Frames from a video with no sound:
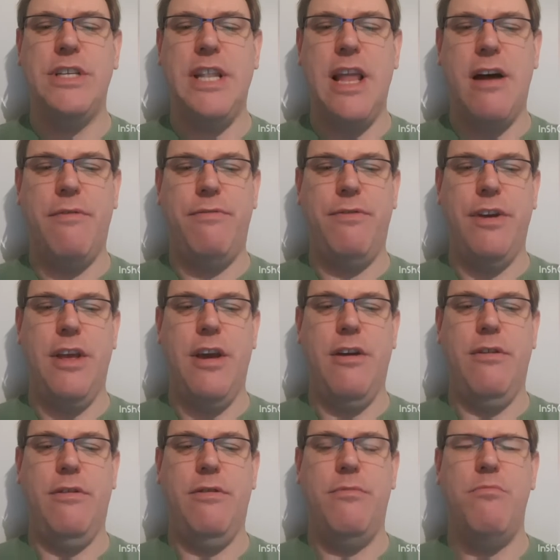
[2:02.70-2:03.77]
love for
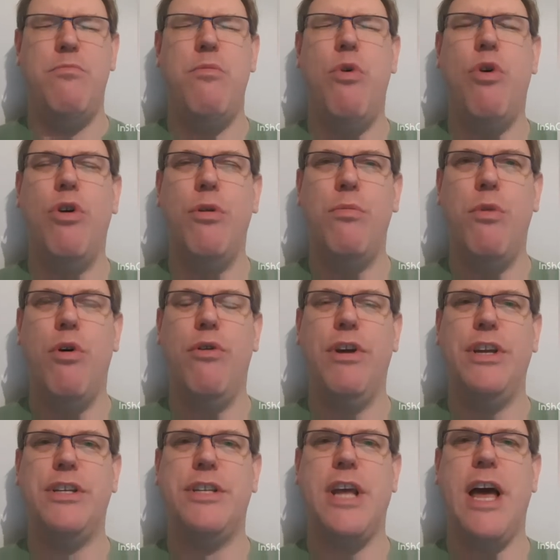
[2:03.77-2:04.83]
you more and more
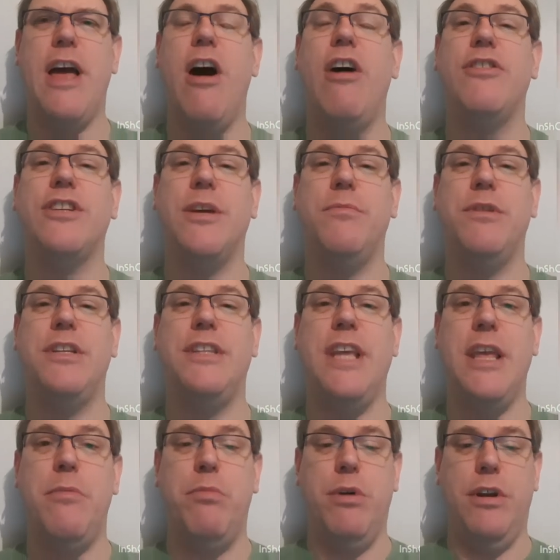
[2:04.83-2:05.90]
each day. Ask Him to
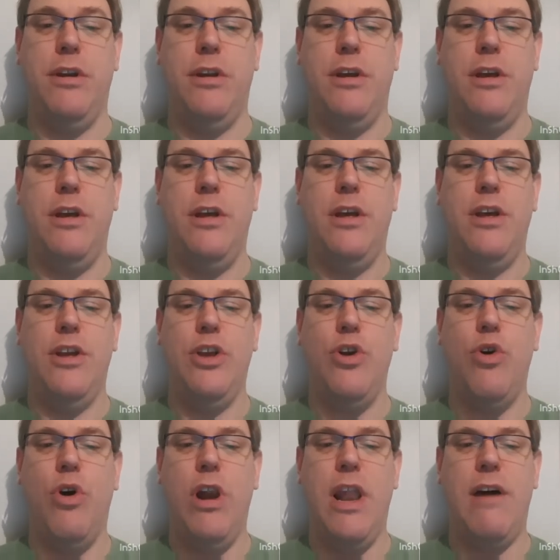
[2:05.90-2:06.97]
deepen
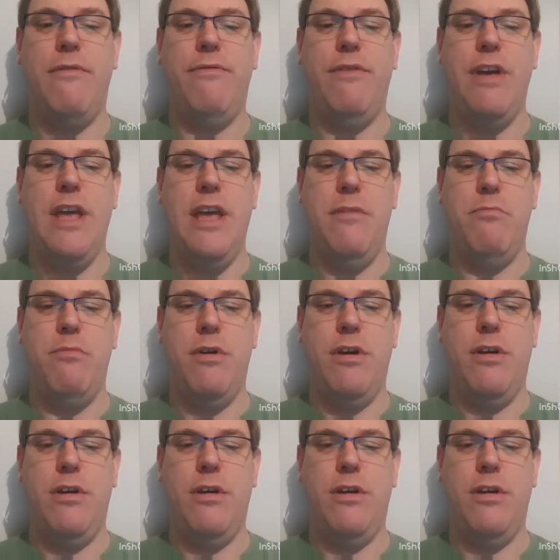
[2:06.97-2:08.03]
your love for Him.
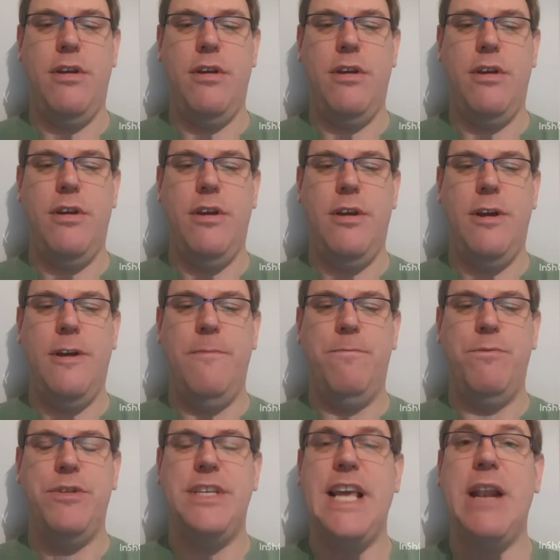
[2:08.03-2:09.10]

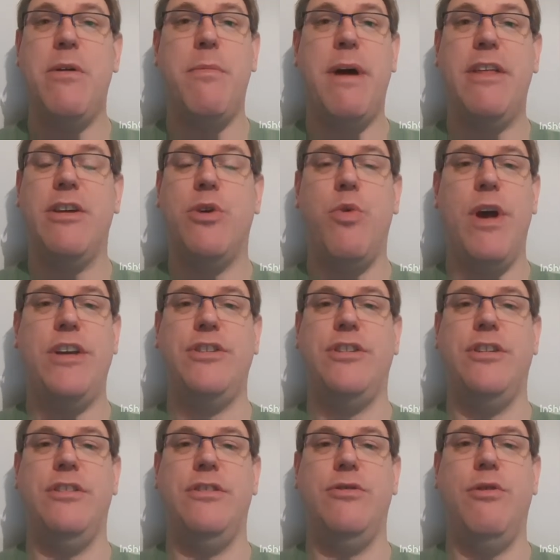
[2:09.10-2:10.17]
Tell Him about the
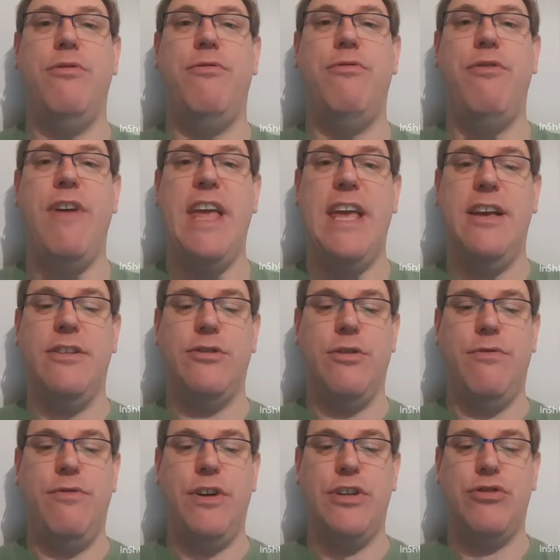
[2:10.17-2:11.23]
questions or fears or
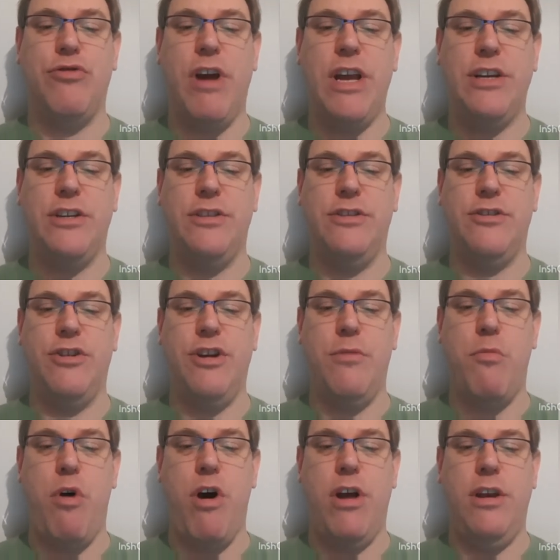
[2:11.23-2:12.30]
frustrations on your
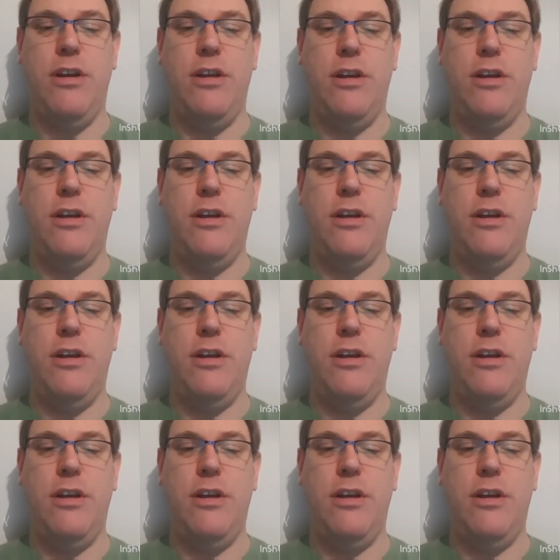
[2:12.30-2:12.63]
mind.